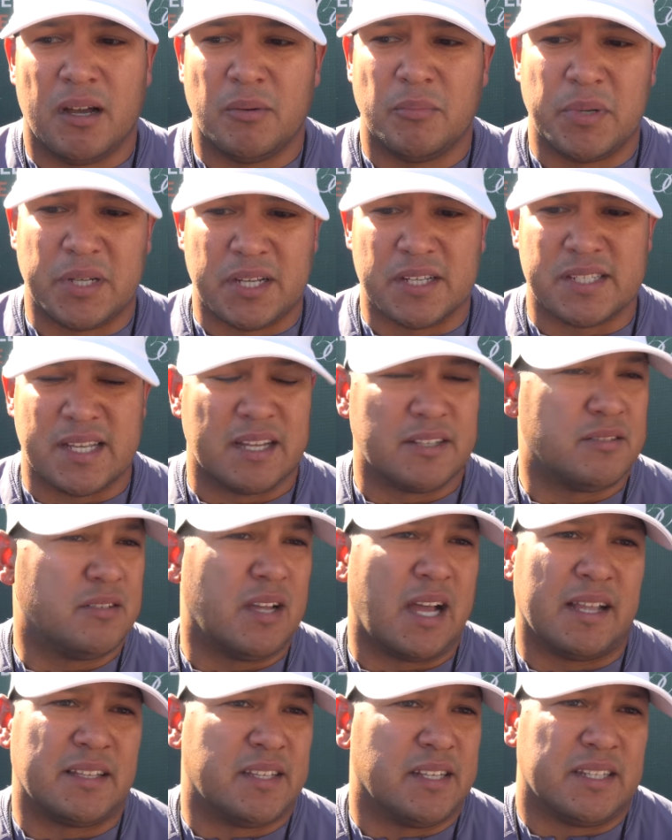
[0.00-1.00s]
Because
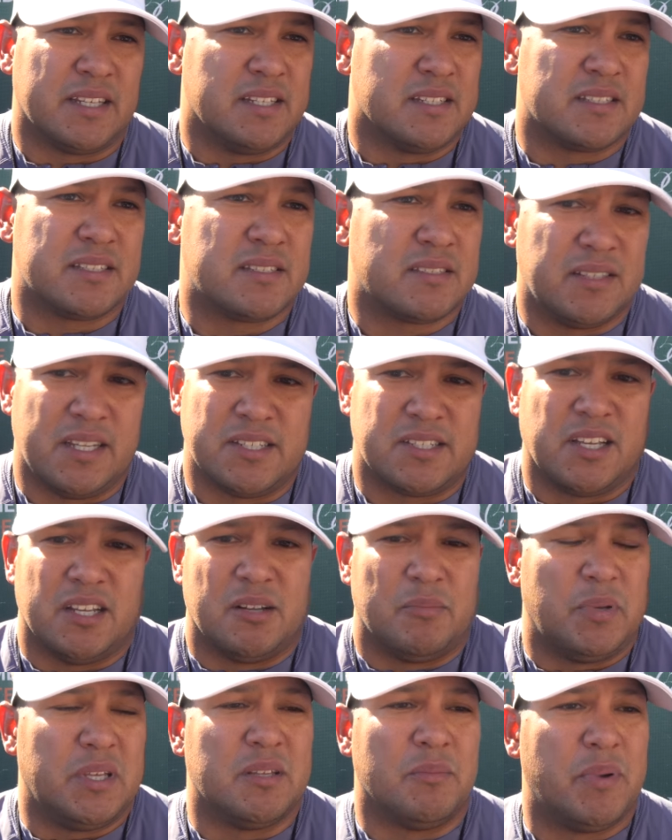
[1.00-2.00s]
I think he's going
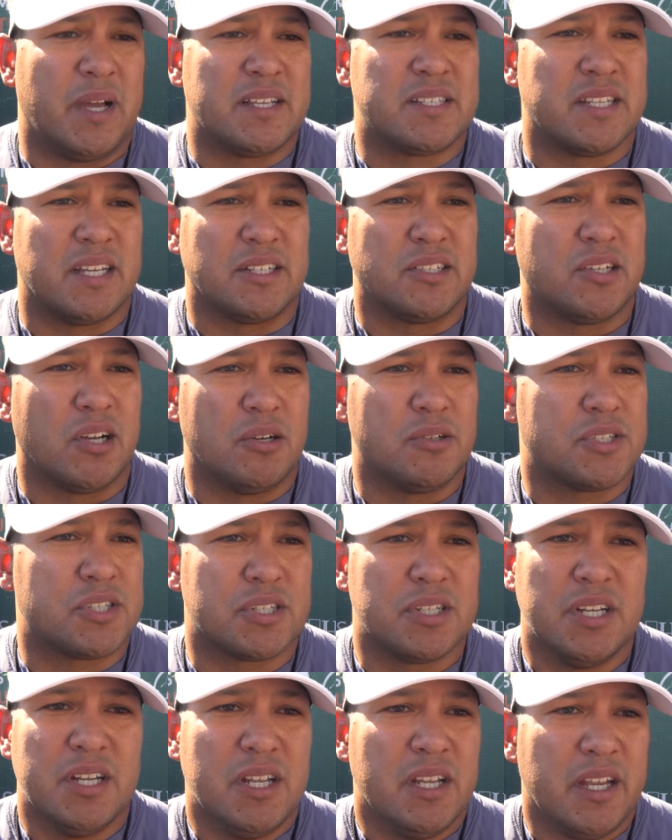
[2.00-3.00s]
to be the best head
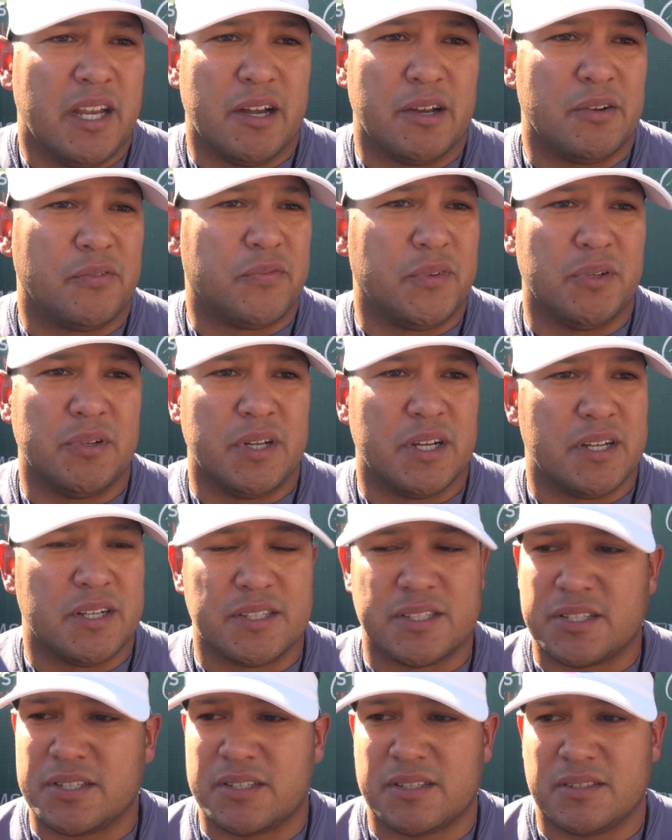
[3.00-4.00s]
coach here in a few
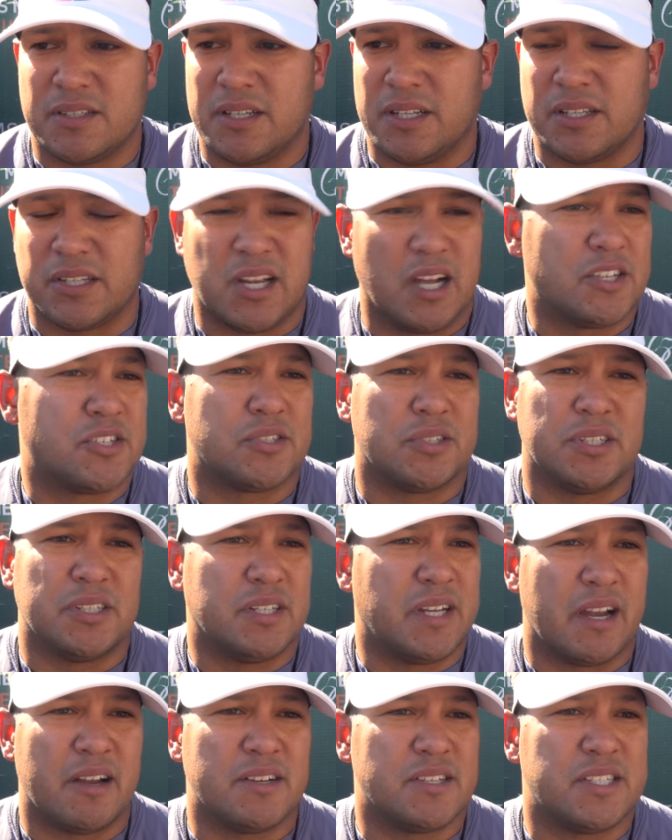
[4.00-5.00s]
years in the country,
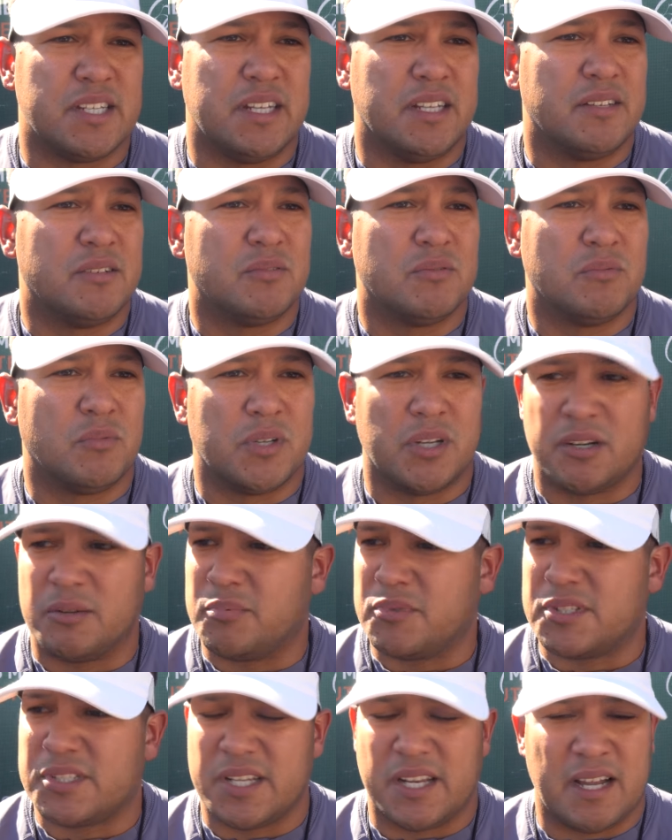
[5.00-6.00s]
guaranteed,
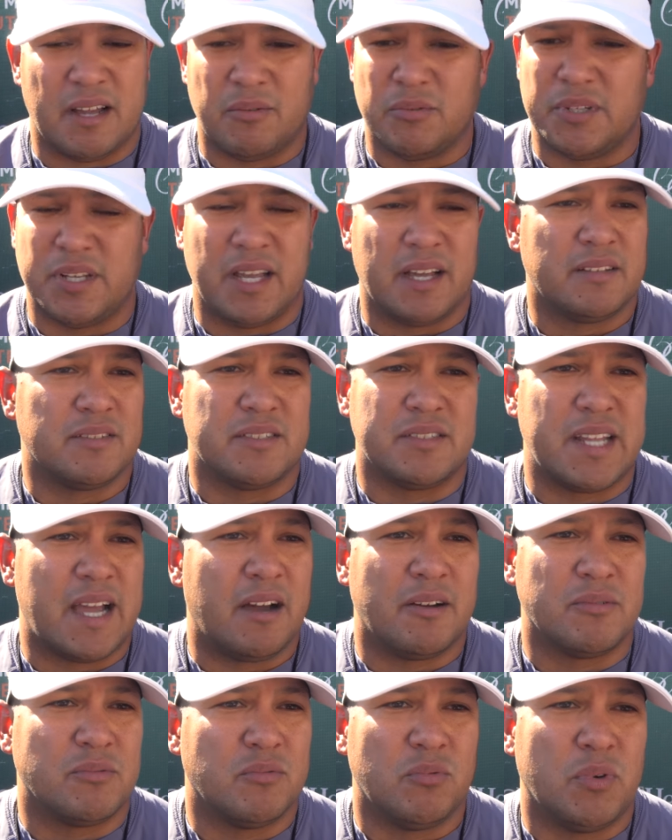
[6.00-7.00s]
100%. I would not
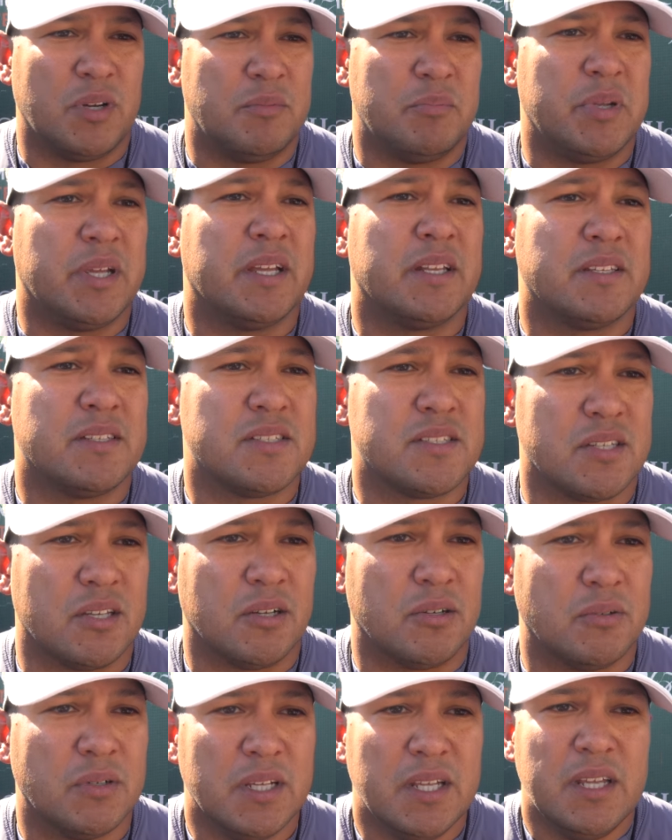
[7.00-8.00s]
doubt one bit.
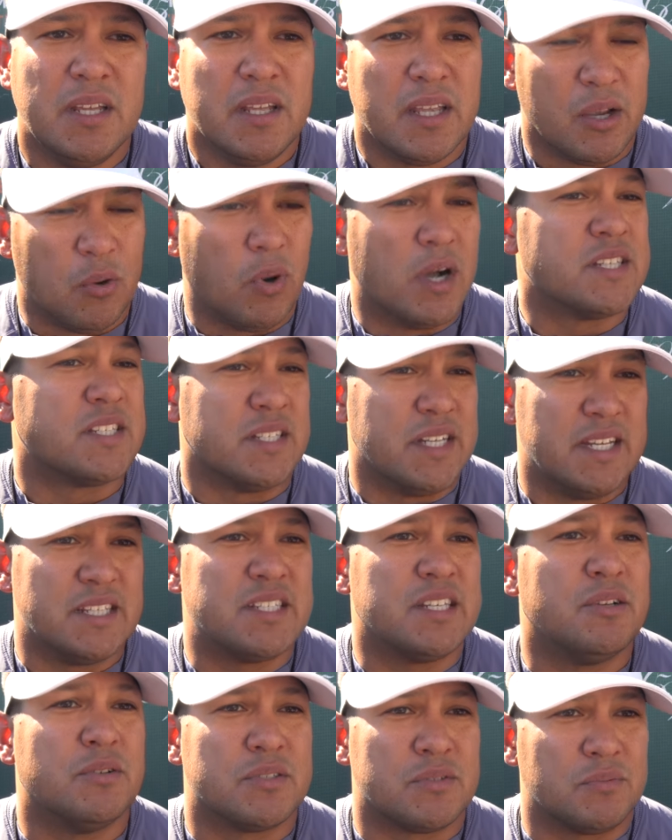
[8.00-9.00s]
So it wasn't
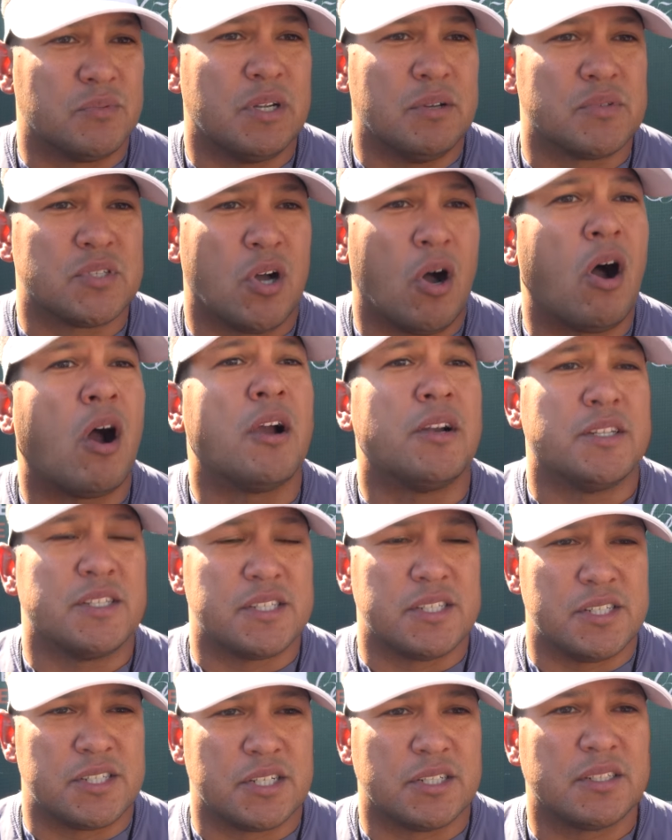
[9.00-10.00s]
easy. It was a hard
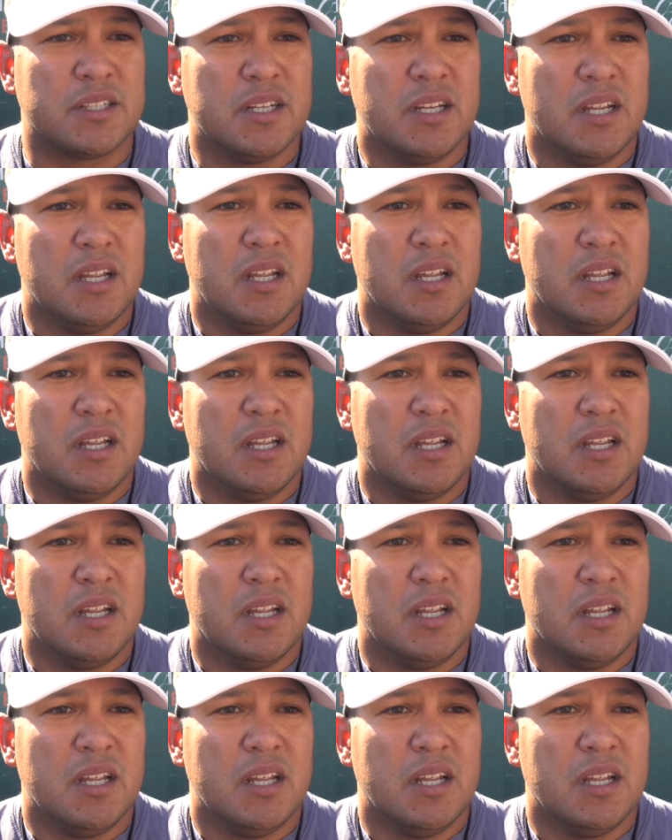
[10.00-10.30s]
decision